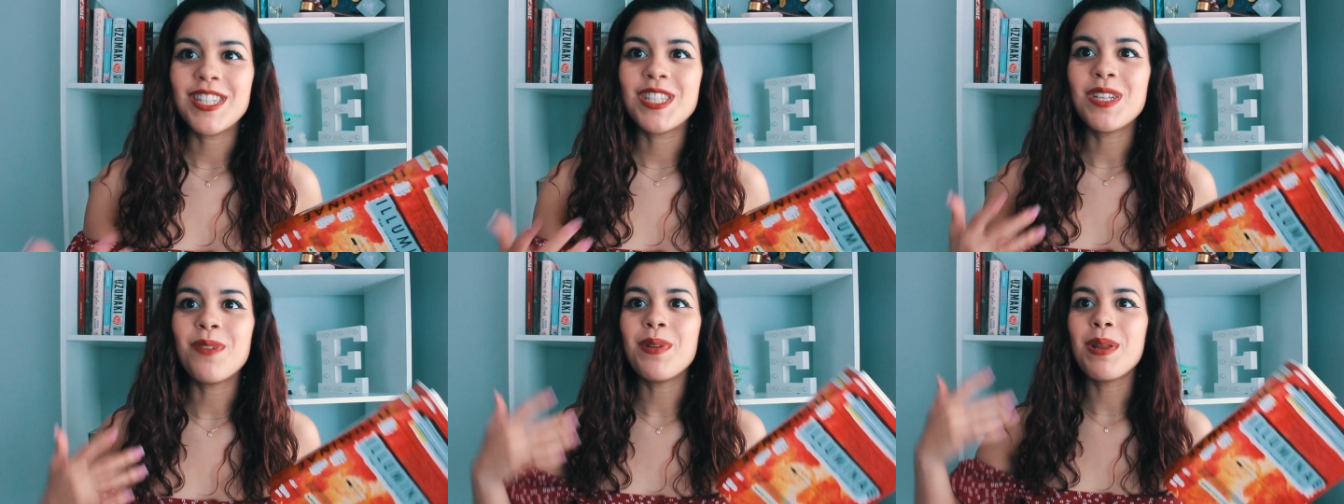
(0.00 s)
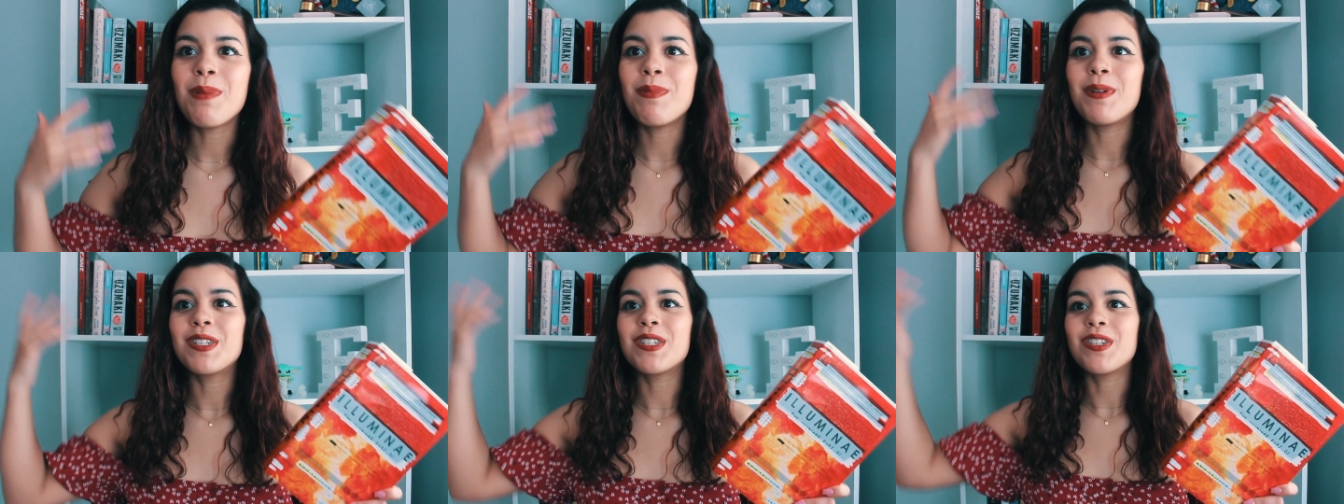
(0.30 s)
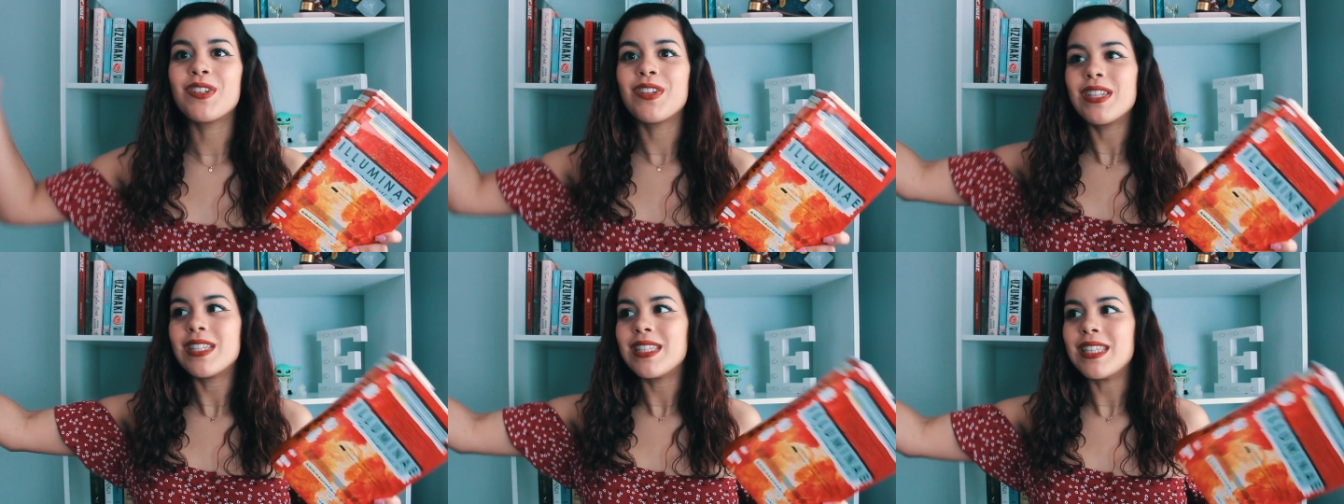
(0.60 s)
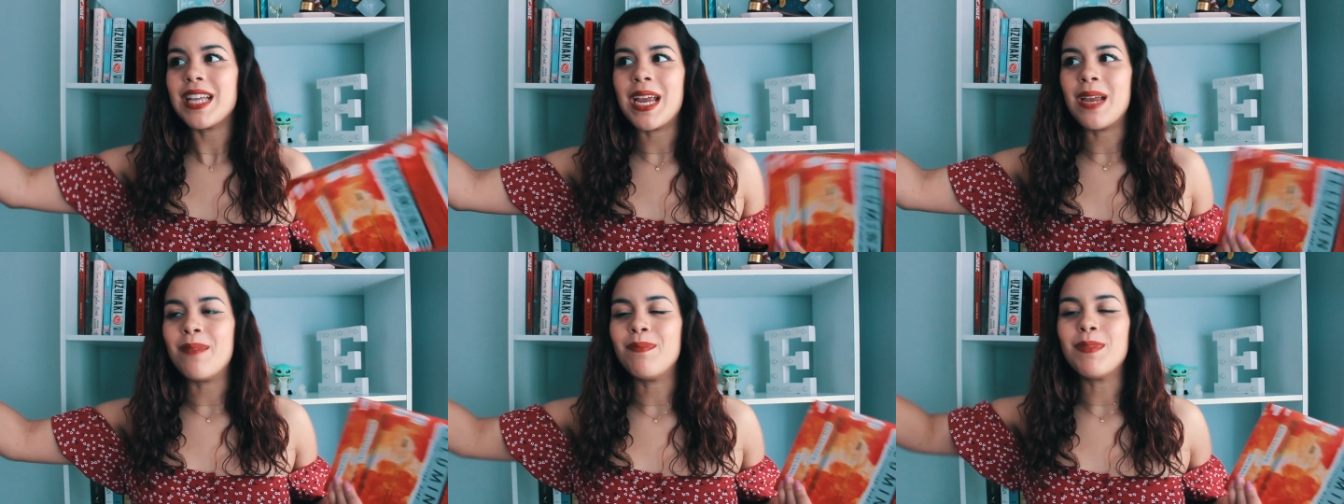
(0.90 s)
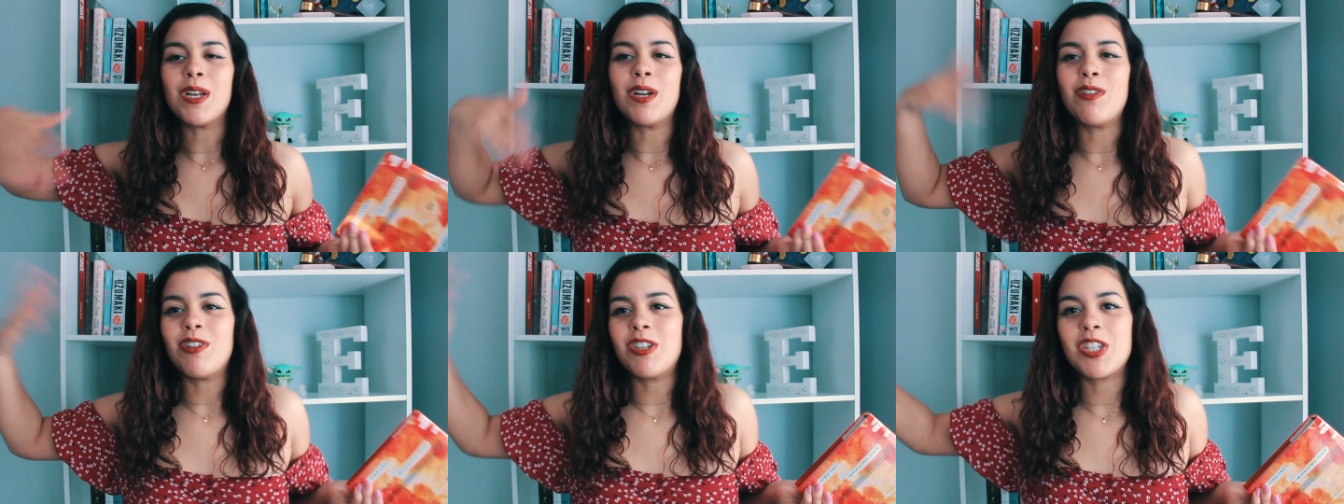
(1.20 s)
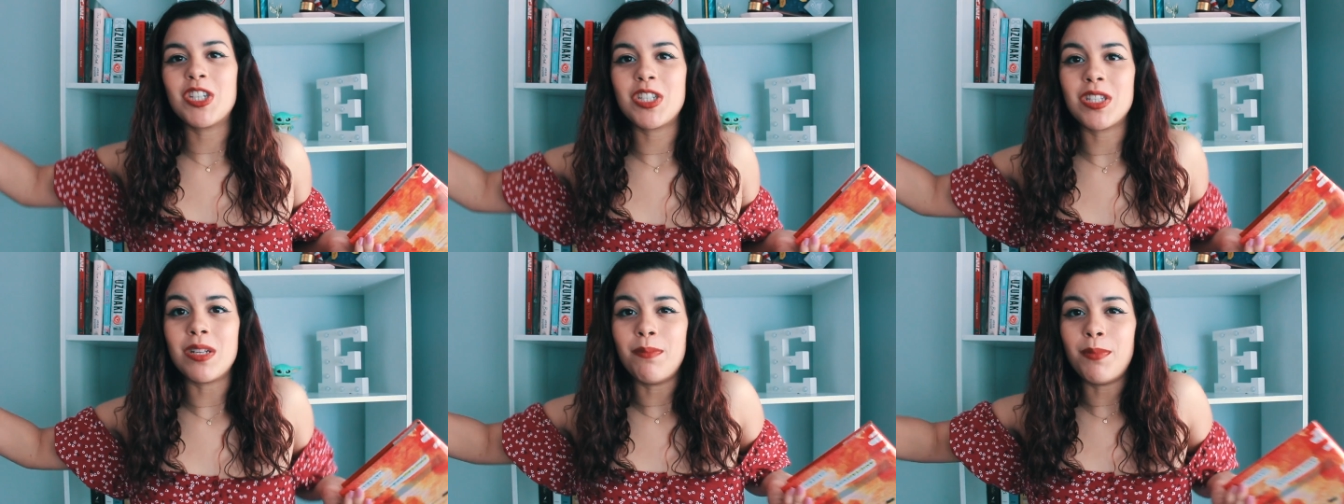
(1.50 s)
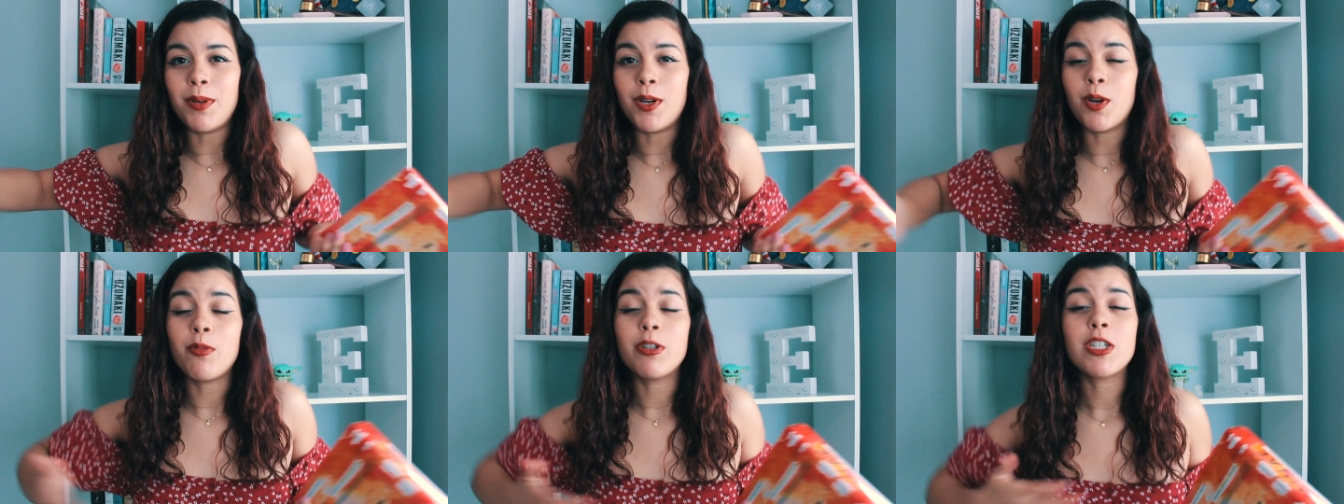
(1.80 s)
So many books are the same, you know, it's just a
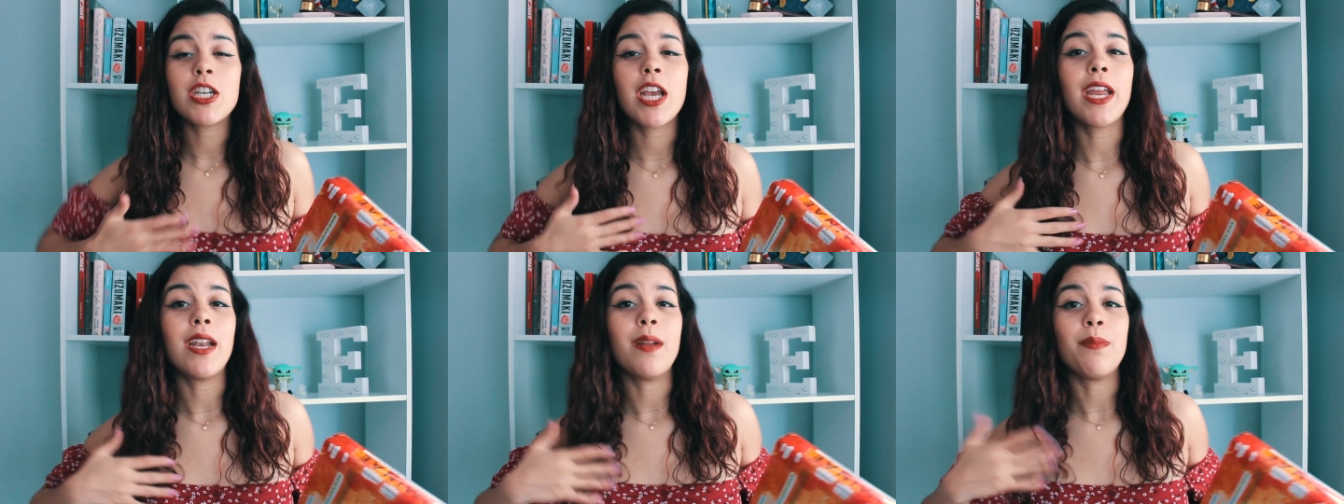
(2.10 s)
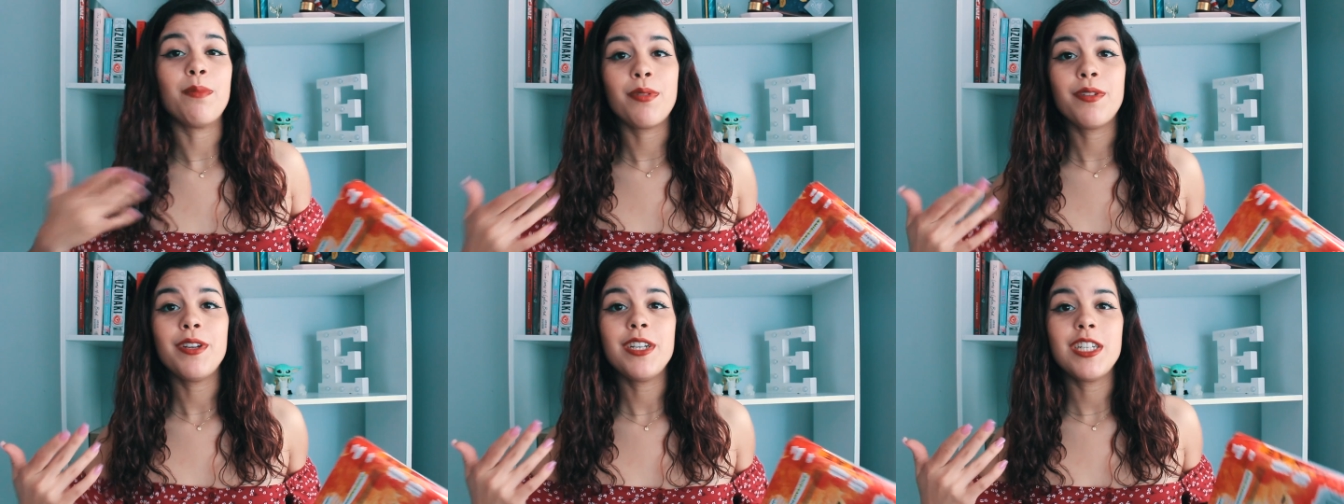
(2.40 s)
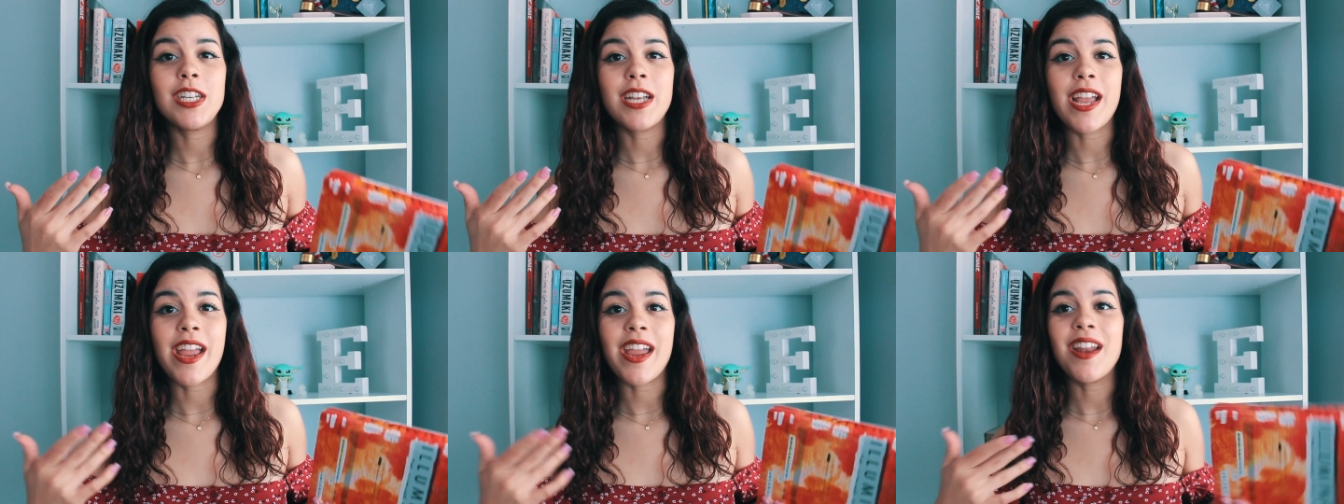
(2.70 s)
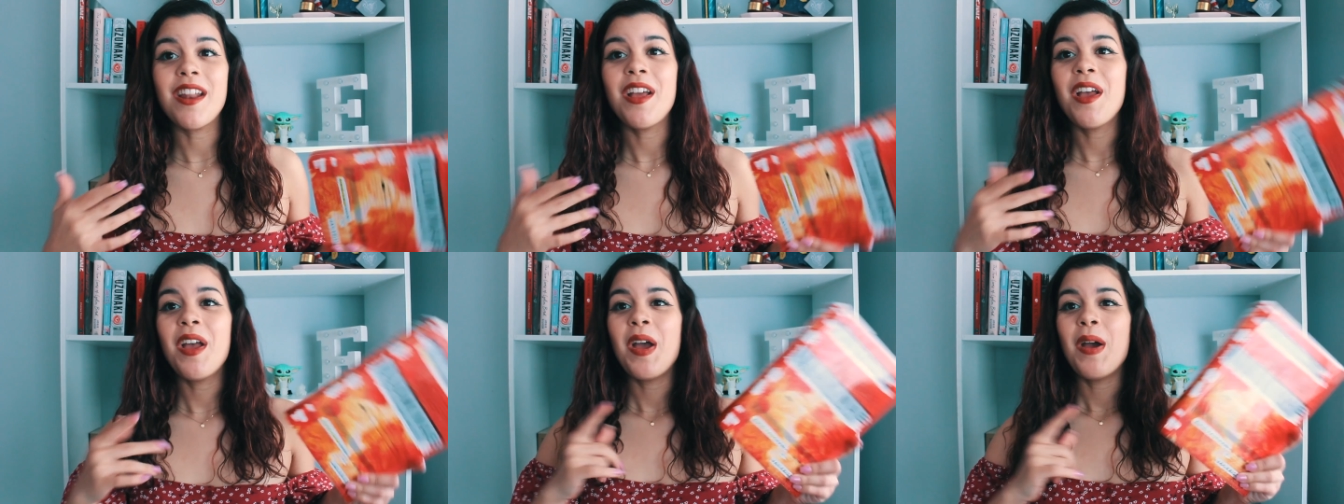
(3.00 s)
book, which I can appreciate.